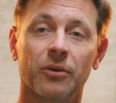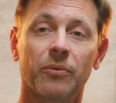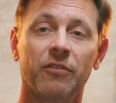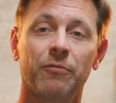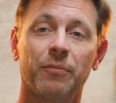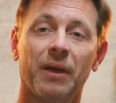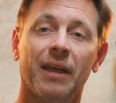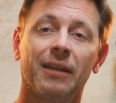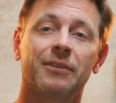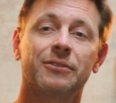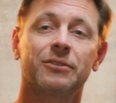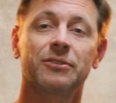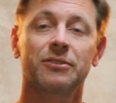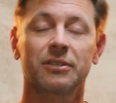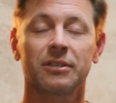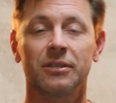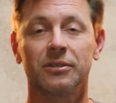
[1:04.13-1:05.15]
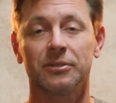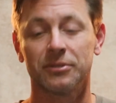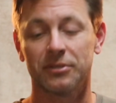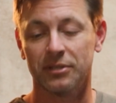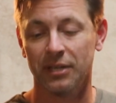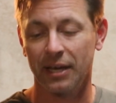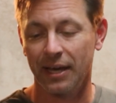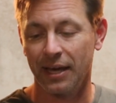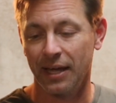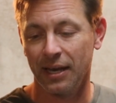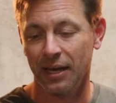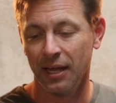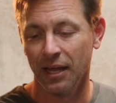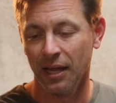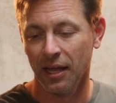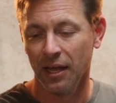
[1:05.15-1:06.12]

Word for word: that we've made is the skills, and